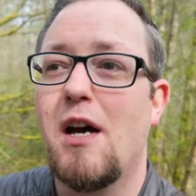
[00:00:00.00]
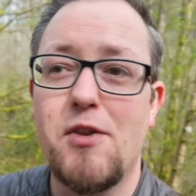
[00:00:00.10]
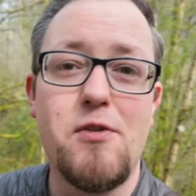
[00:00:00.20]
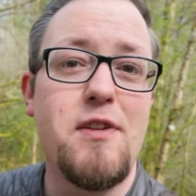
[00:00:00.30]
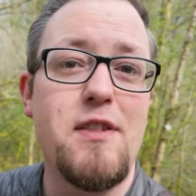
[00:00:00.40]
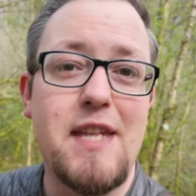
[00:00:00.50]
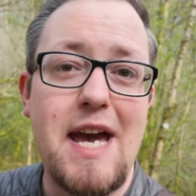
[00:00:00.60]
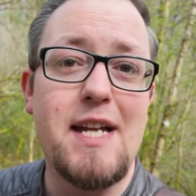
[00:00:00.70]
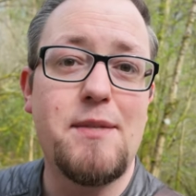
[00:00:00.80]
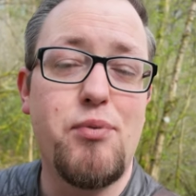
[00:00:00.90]
Other than
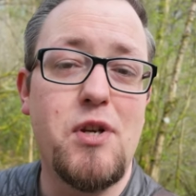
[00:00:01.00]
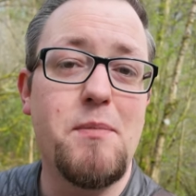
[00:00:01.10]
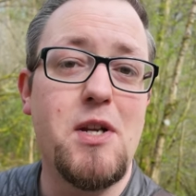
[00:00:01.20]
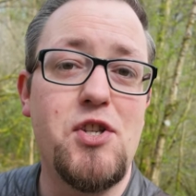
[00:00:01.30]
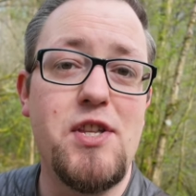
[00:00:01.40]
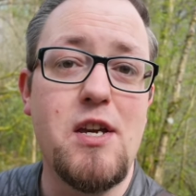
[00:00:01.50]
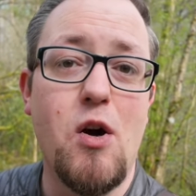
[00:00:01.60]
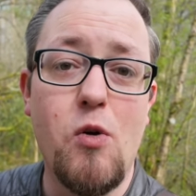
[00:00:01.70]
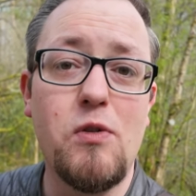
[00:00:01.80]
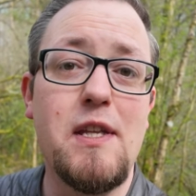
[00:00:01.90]
that, pretty much the
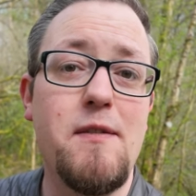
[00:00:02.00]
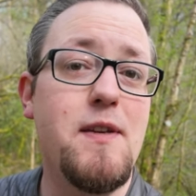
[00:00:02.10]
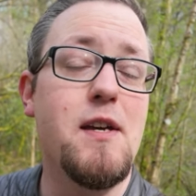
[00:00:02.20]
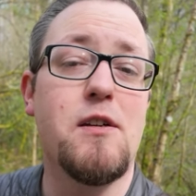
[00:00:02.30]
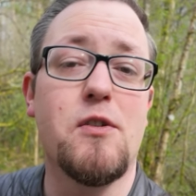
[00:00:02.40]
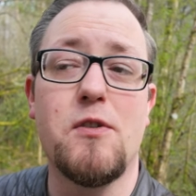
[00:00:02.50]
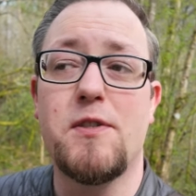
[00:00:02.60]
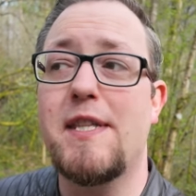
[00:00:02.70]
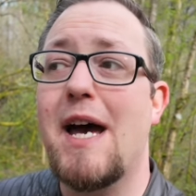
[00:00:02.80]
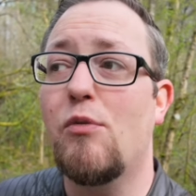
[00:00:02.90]
only
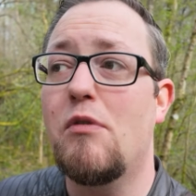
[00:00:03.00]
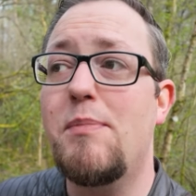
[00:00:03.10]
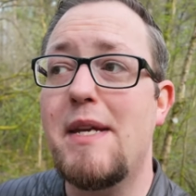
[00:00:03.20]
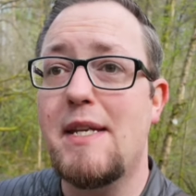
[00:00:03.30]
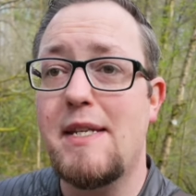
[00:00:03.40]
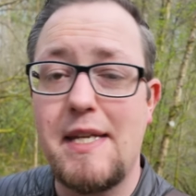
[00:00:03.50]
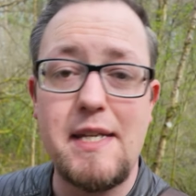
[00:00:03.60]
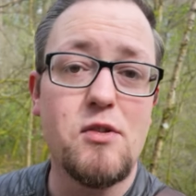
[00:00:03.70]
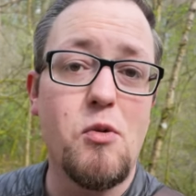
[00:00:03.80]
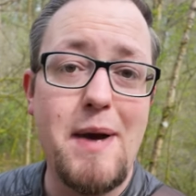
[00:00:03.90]
vehicles that would be
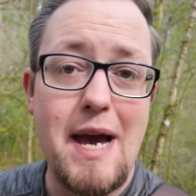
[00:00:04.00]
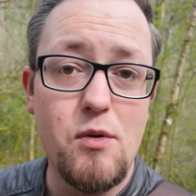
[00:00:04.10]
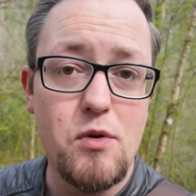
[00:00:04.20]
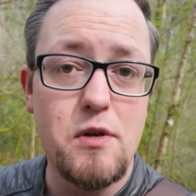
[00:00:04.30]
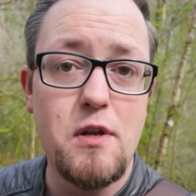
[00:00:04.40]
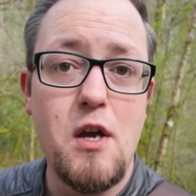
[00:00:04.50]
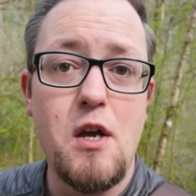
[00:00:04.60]
diesel powered